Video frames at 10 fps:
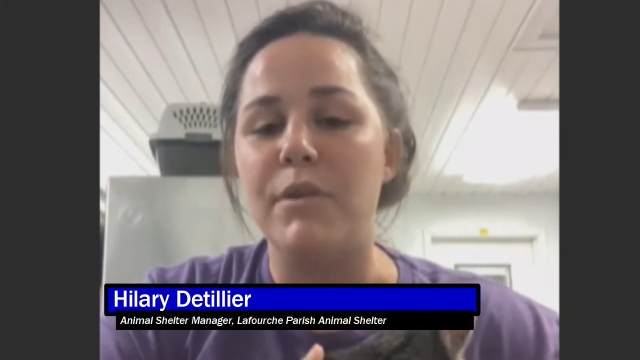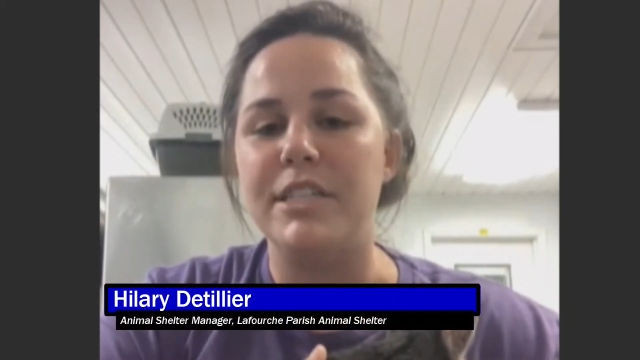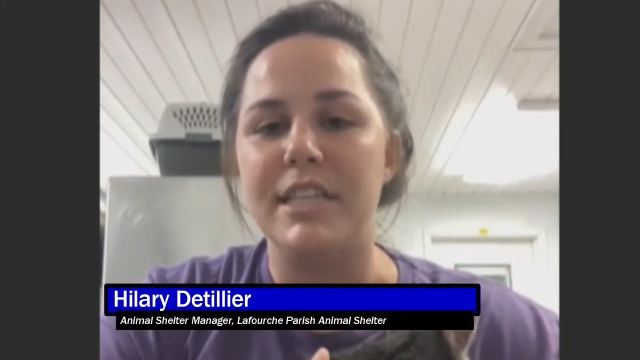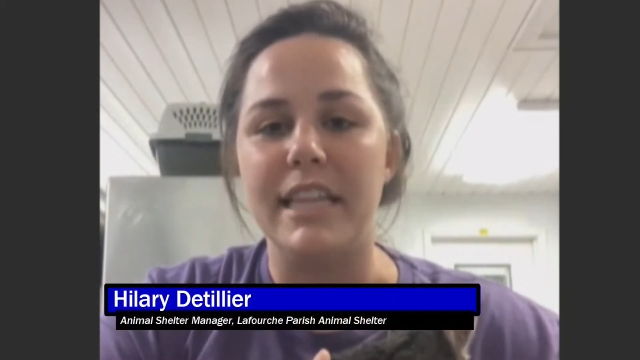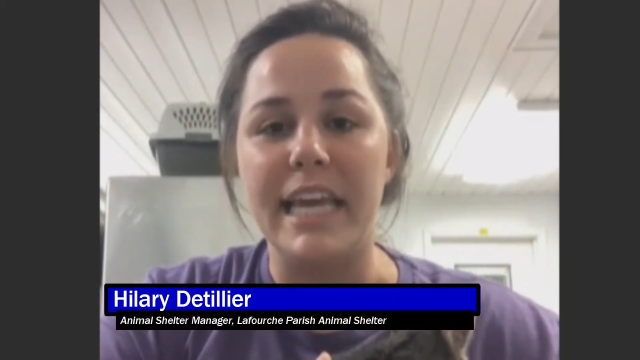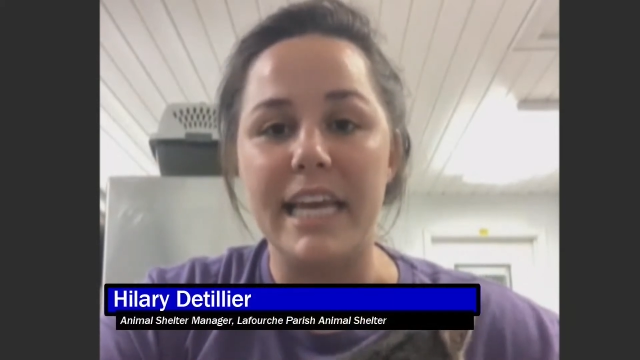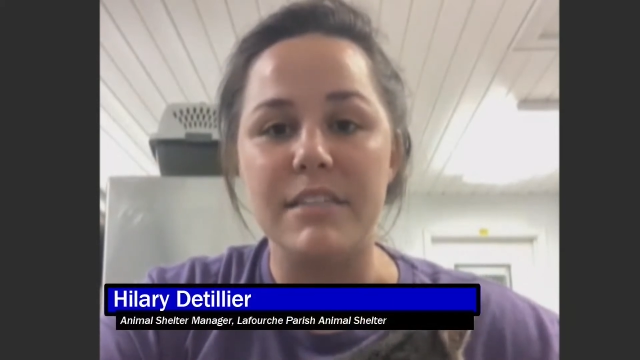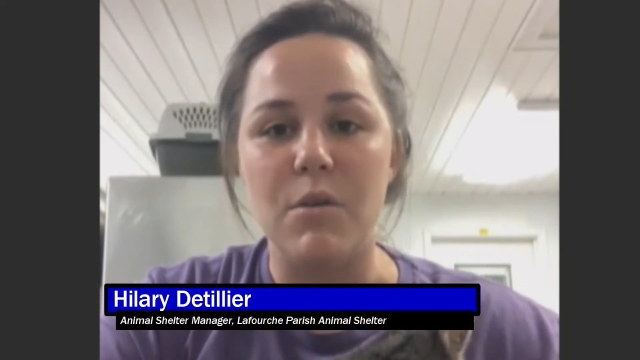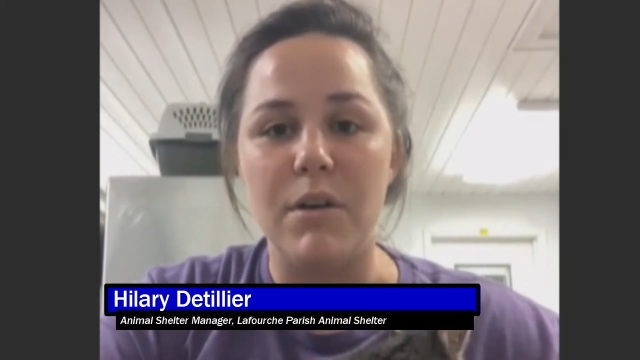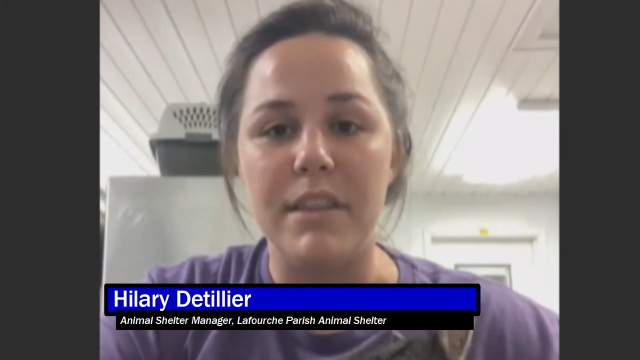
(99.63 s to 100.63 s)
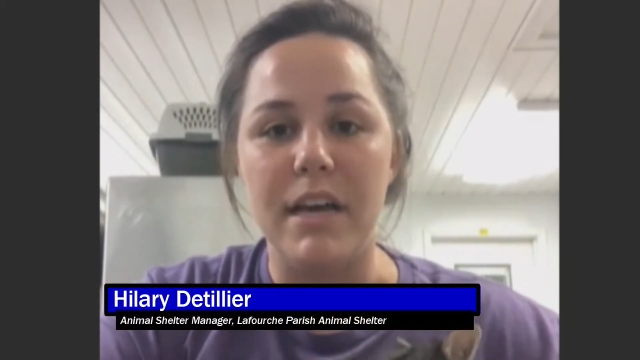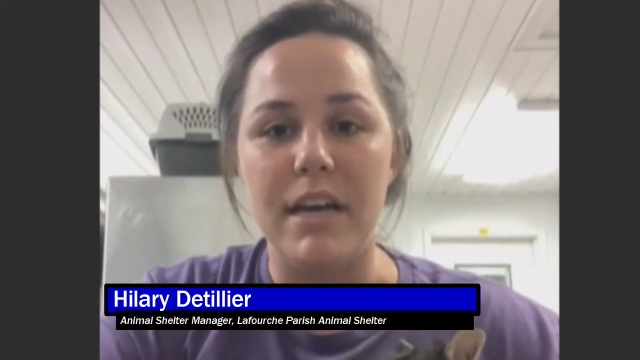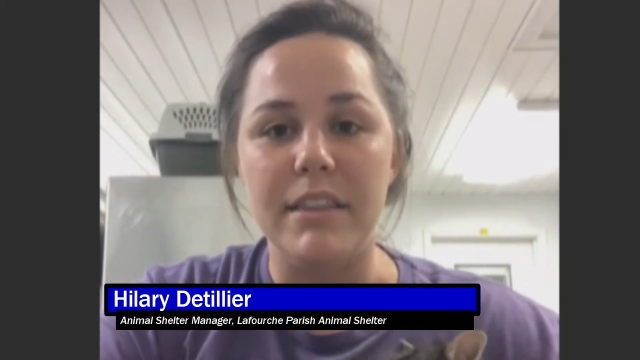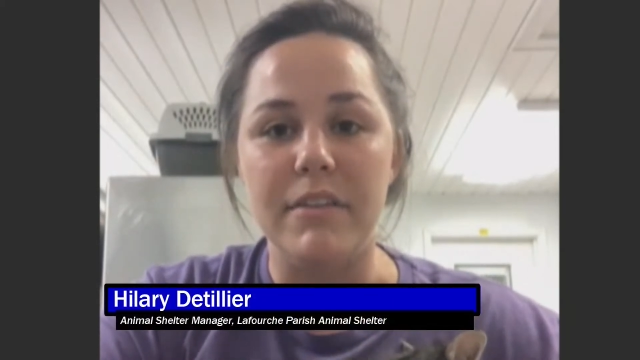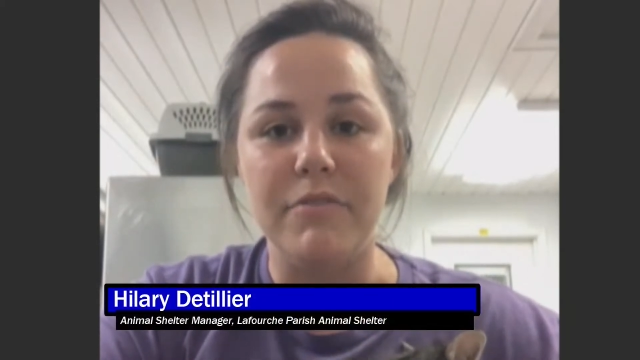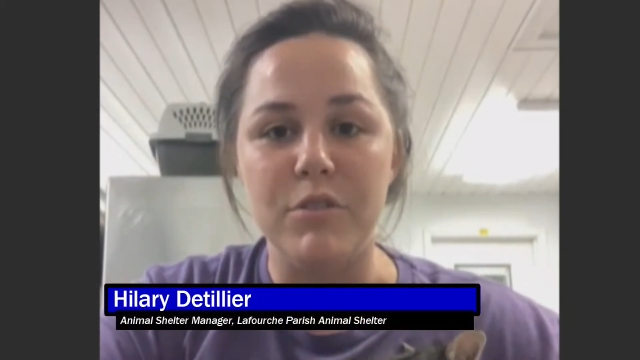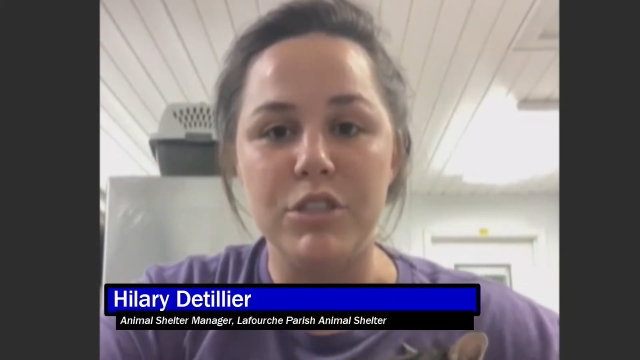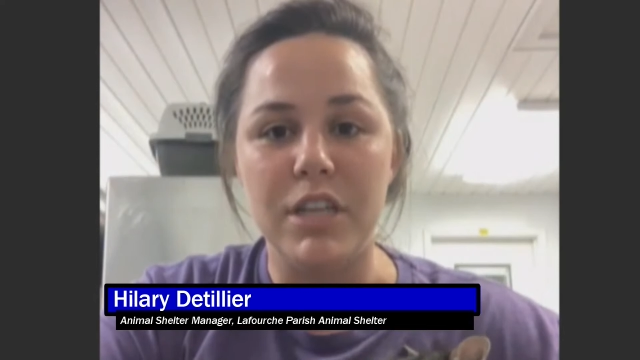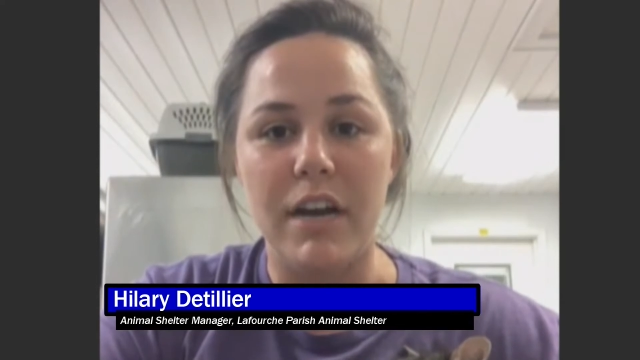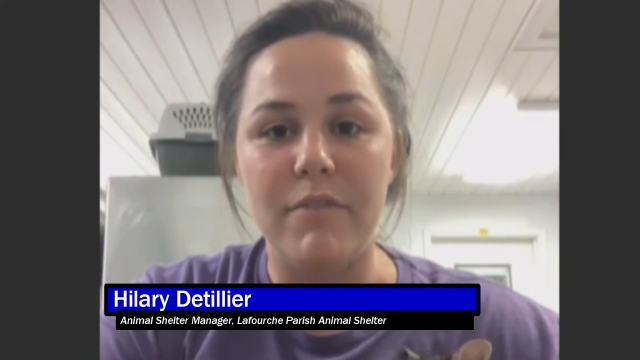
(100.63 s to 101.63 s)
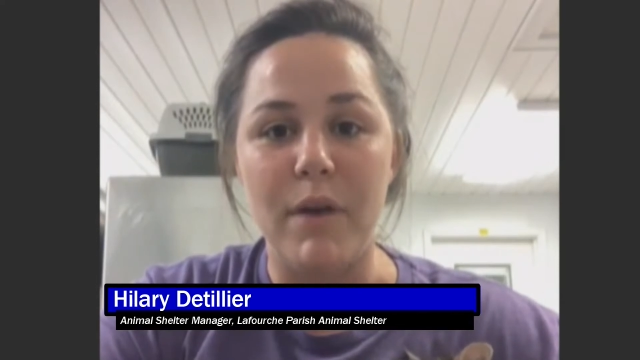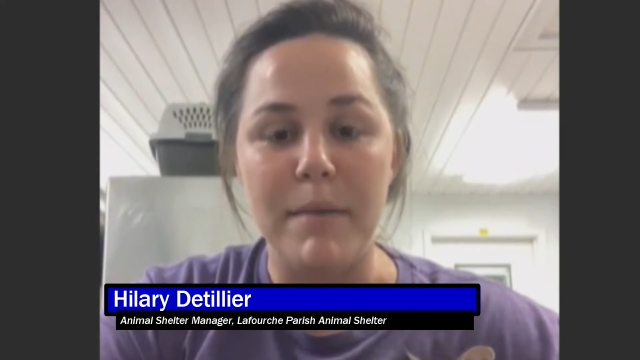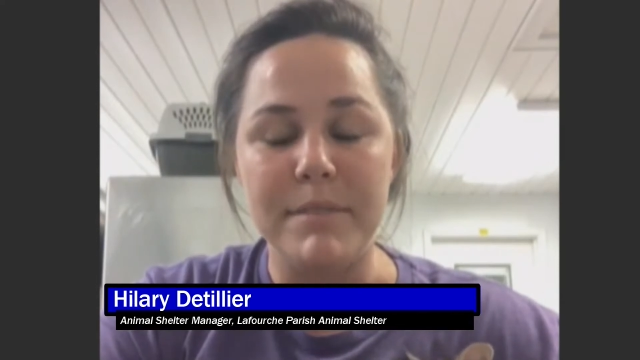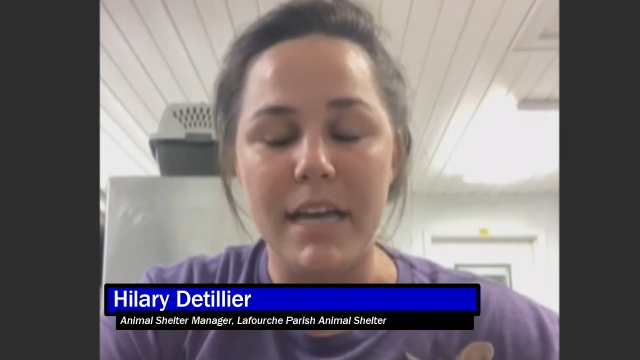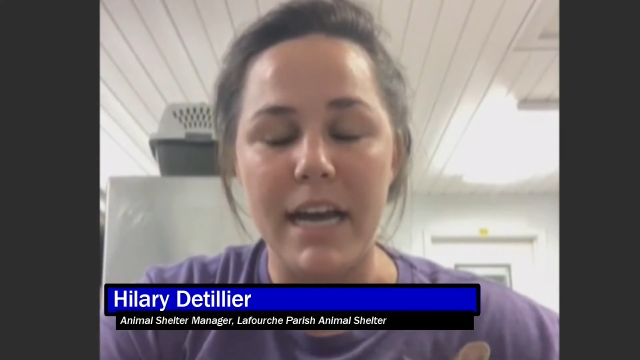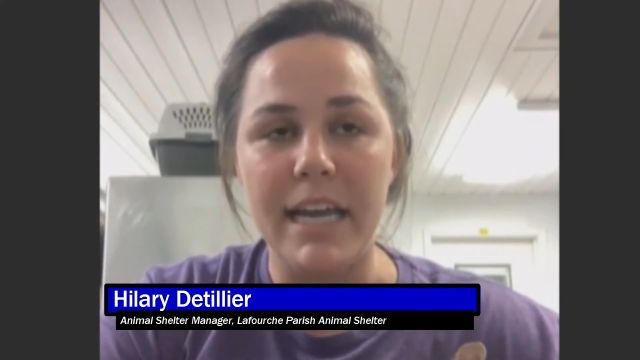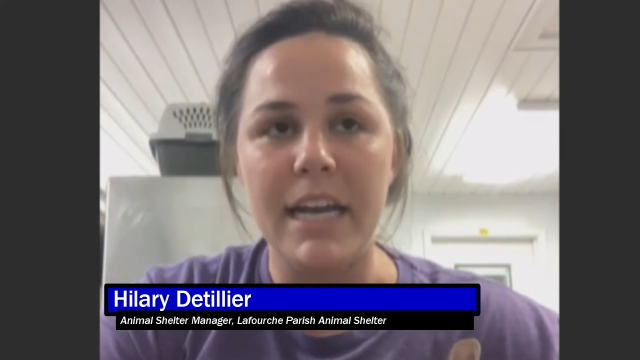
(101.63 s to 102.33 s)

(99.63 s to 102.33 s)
which the link is on the LafoucheGov website.